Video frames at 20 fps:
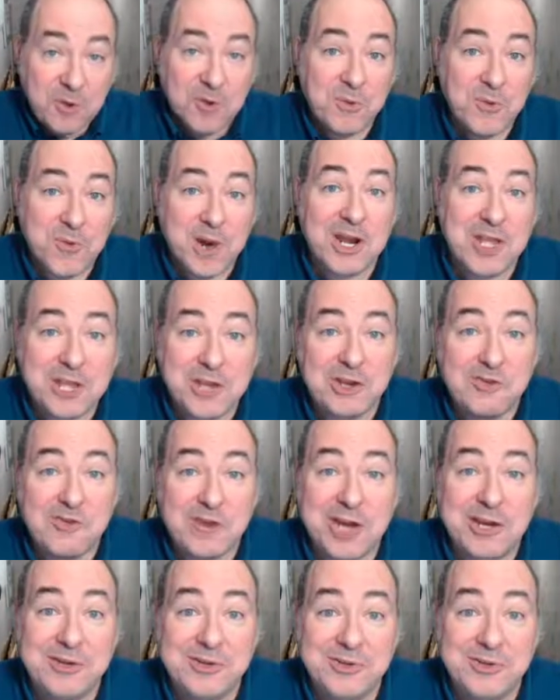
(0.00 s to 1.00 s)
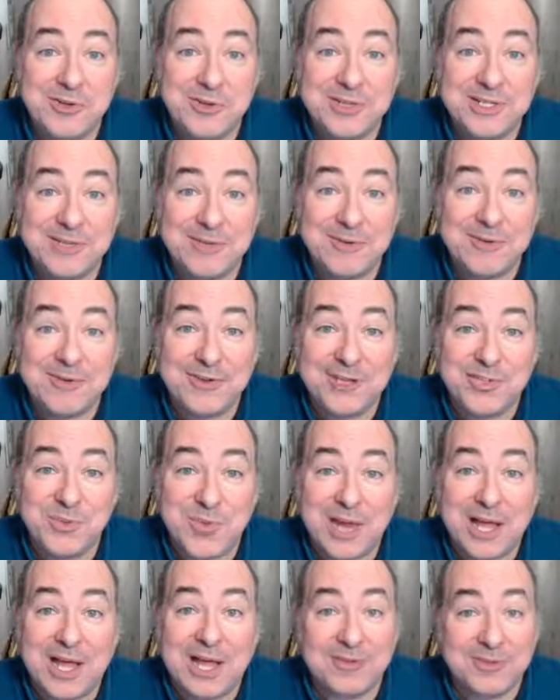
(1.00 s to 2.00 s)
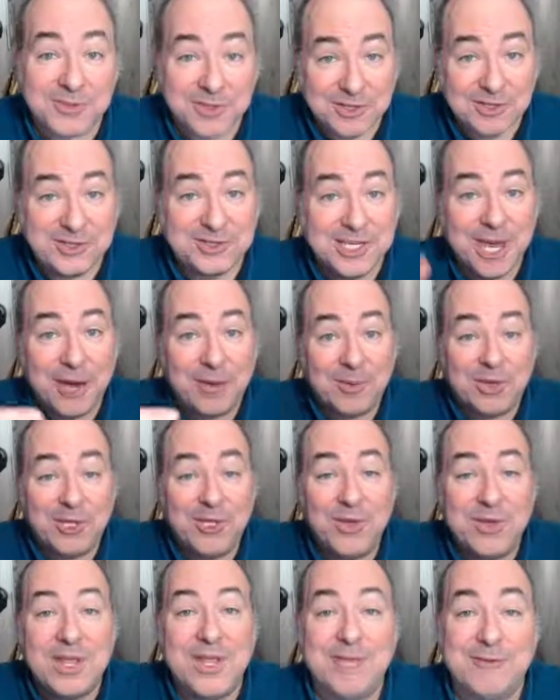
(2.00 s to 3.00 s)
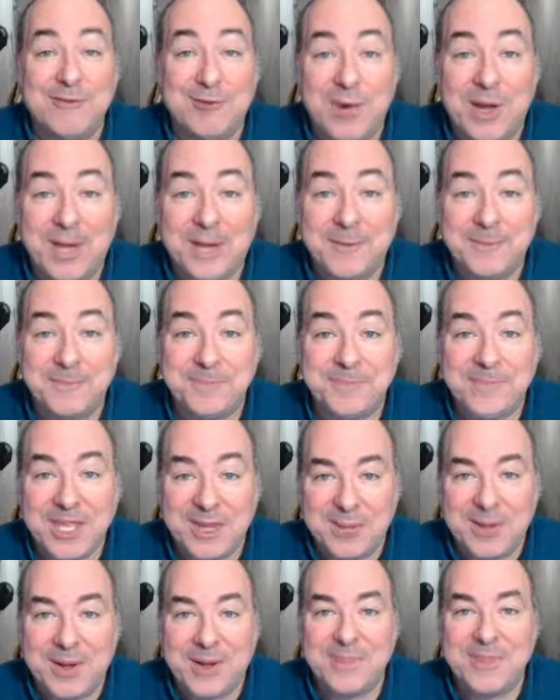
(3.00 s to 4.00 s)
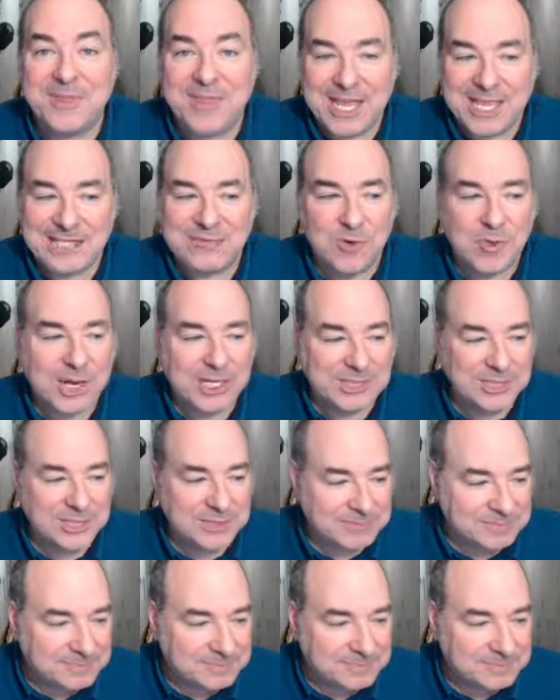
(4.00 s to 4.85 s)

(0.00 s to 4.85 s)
why don't you try doing some of it as well? See how you can give away. Anyway, thanks for watching.